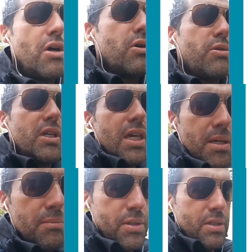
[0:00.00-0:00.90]
who
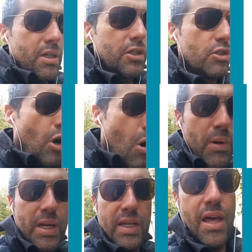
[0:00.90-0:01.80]
keeps
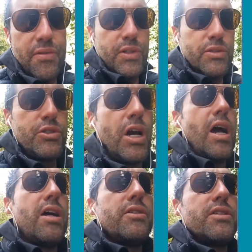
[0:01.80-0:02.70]
going at their
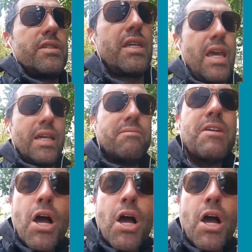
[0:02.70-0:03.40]
child to say,